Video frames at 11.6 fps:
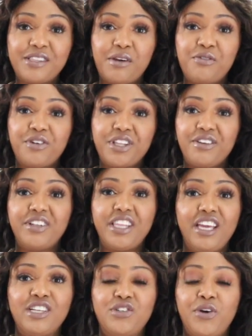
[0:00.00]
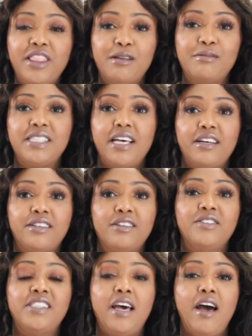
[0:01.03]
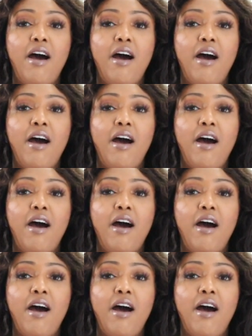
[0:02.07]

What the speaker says: They really enjoyed themselves.